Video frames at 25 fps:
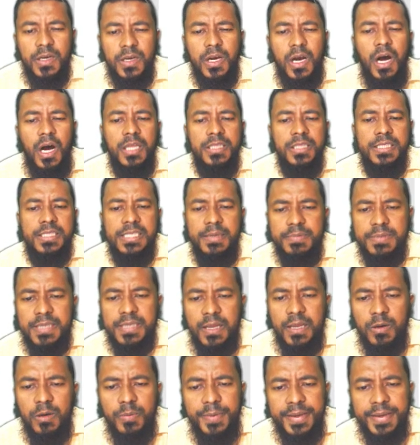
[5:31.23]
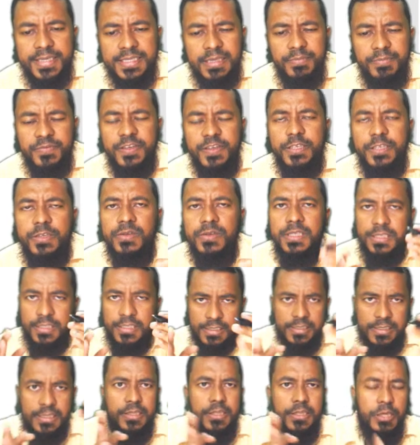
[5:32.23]
concepts i'll make some videos this
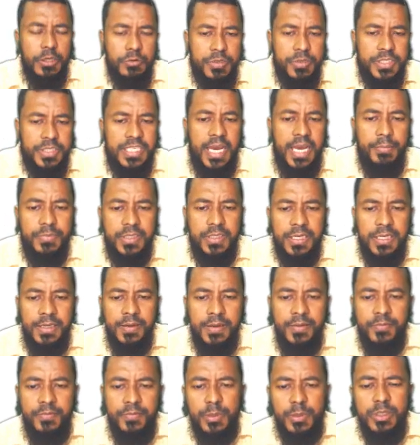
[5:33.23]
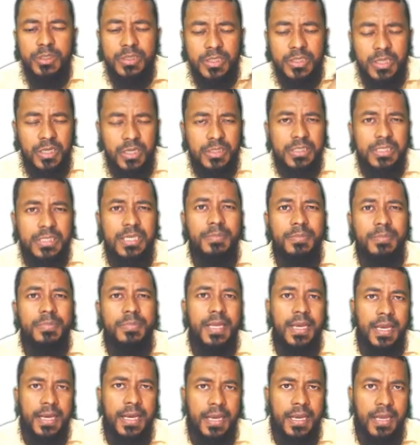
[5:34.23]
is a theory chapter burns concept
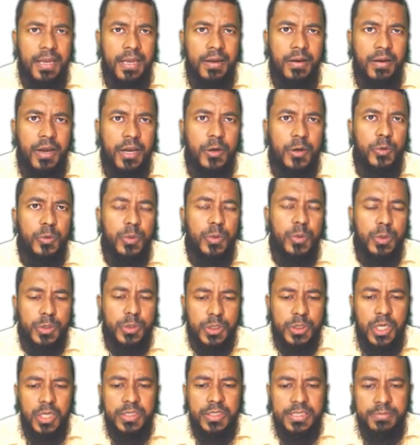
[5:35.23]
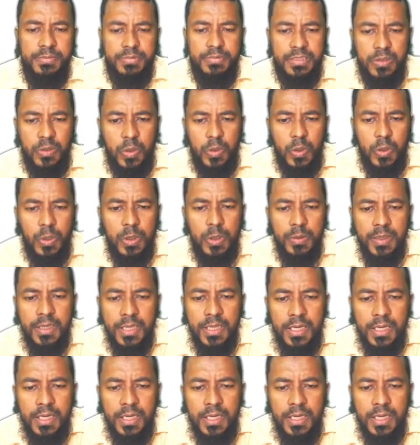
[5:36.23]
uh, accruals concepts and all